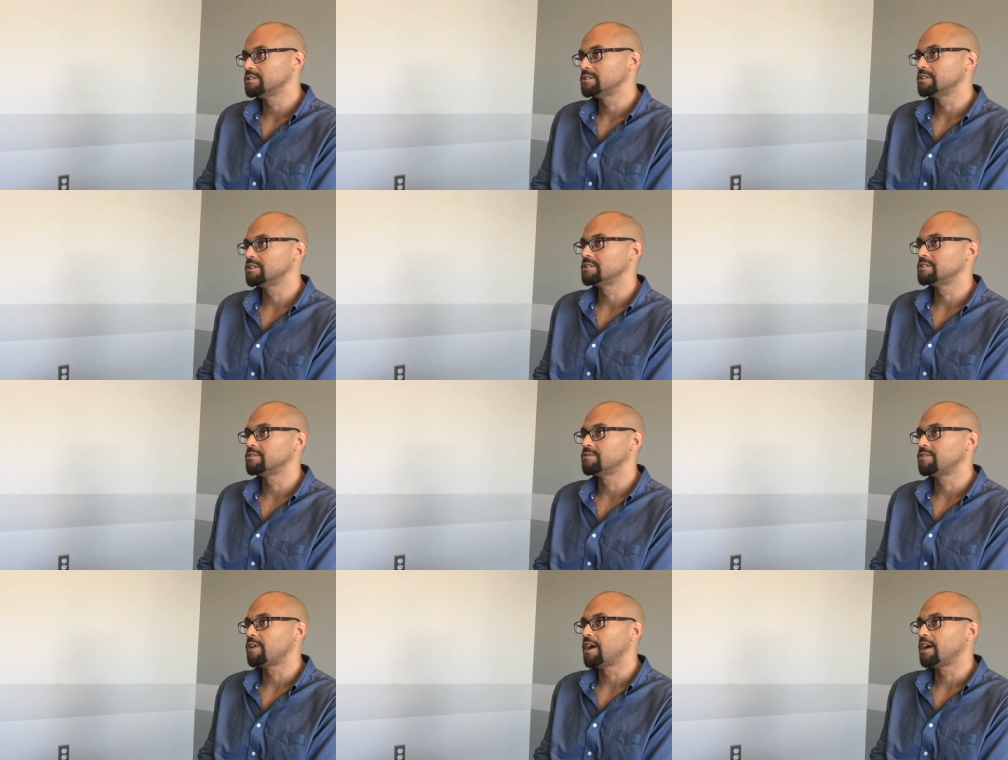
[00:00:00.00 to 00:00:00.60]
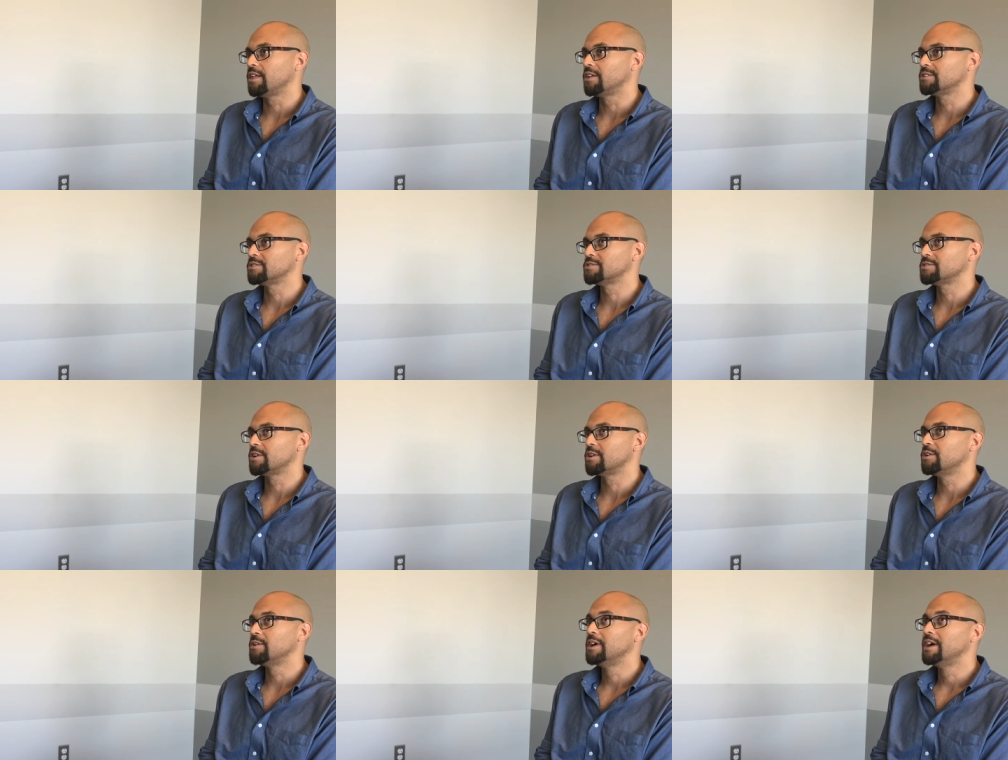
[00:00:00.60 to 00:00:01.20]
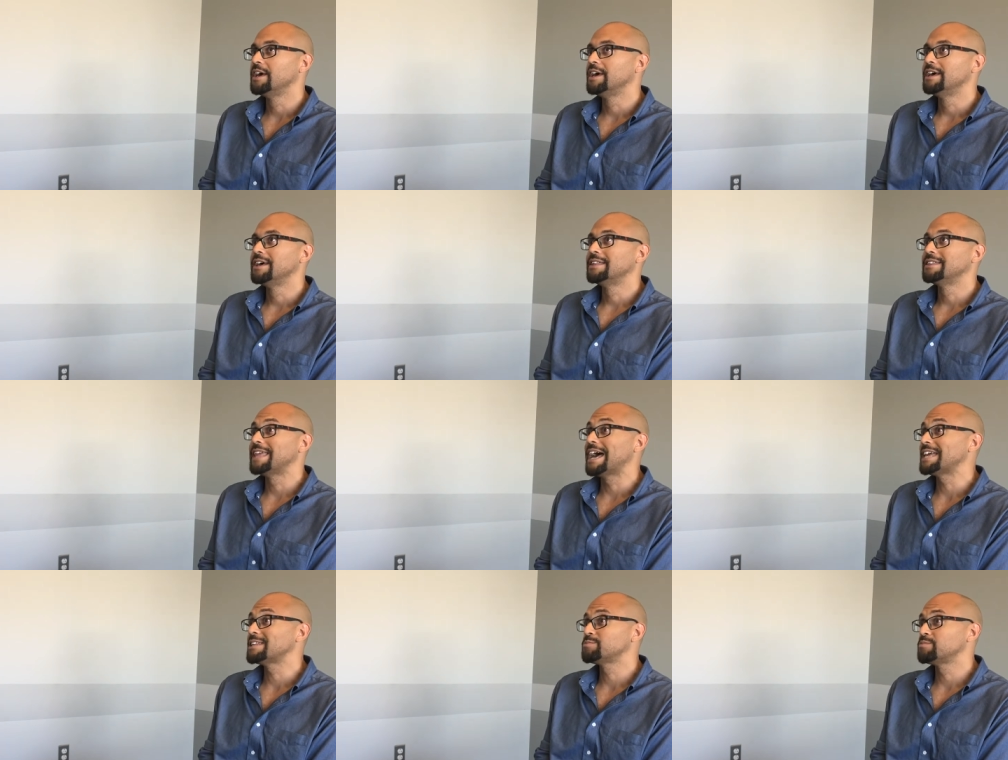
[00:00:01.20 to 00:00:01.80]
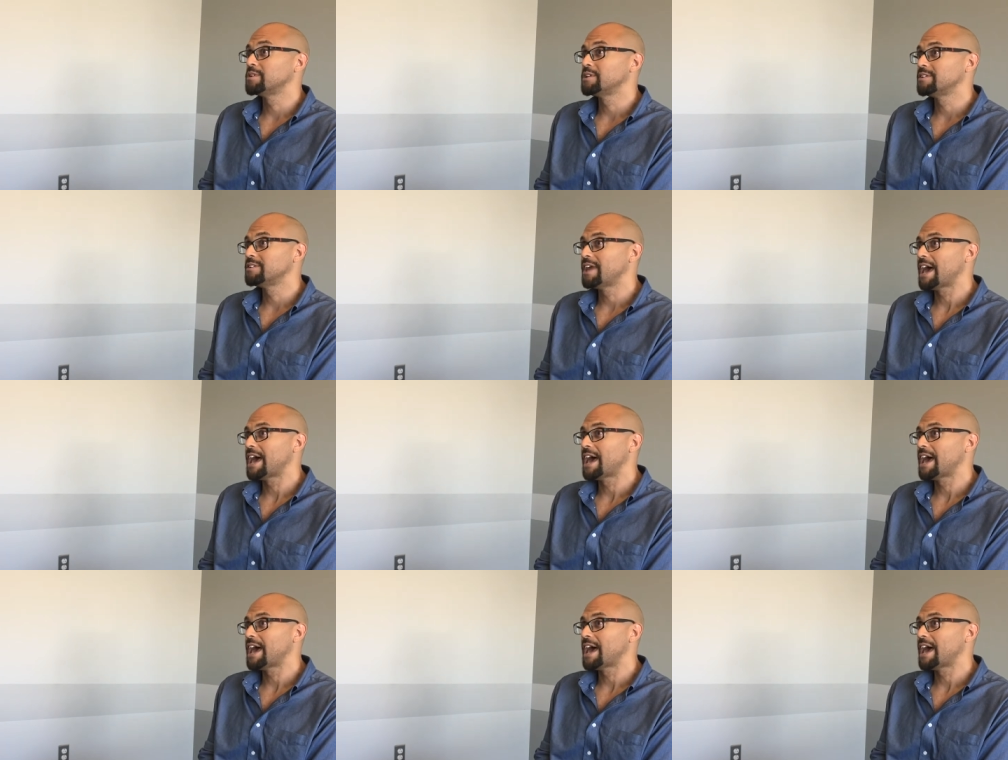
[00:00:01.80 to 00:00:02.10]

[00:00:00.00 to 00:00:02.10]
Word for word: to, to follow. So that's been